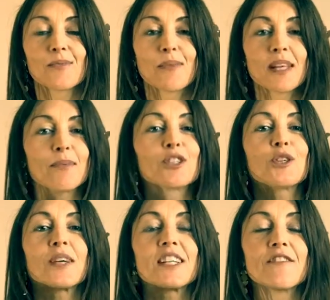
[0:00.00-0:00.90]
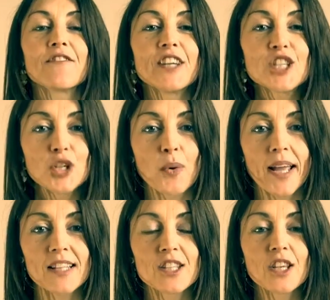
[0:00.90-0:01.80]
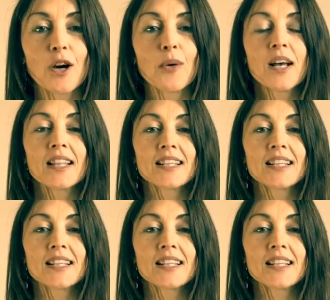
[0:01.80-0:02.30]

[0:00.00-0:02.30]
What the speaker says: people to individuate. So